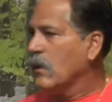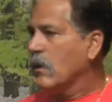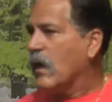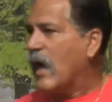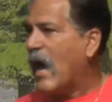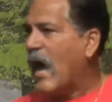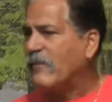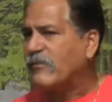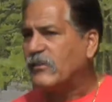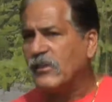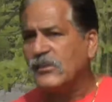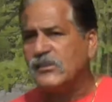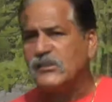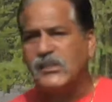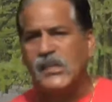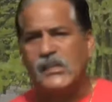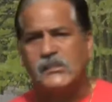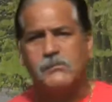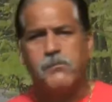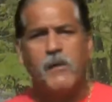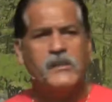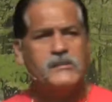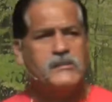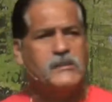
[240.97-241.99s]
After
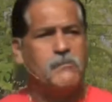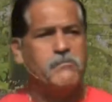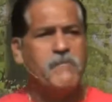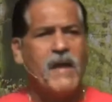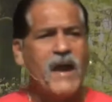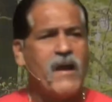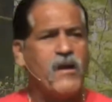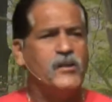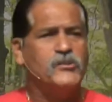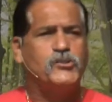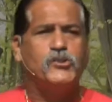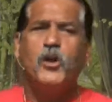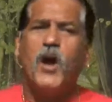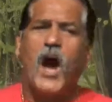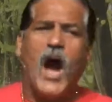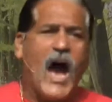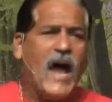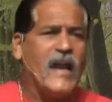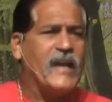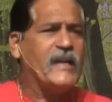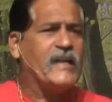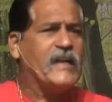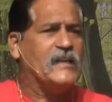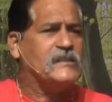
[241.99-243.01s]
six months of marriage, you
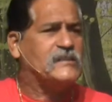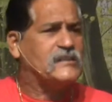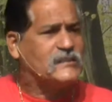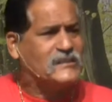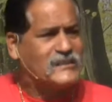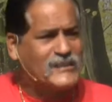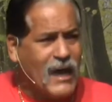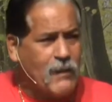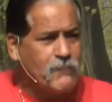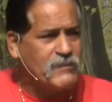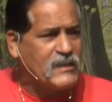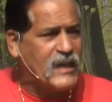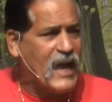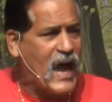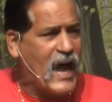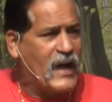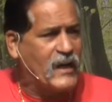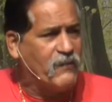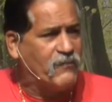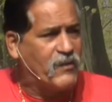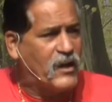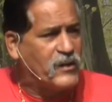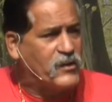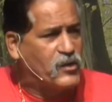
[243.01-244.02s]
ought to get some
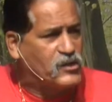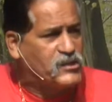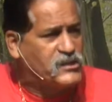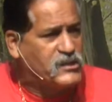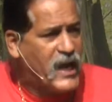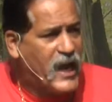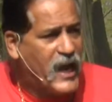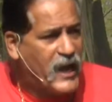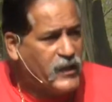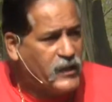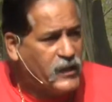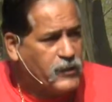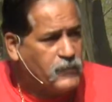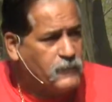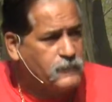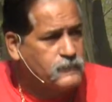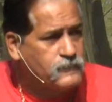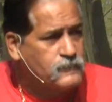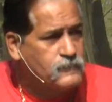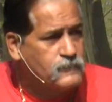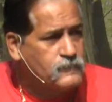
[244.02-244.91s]
kind of understanding.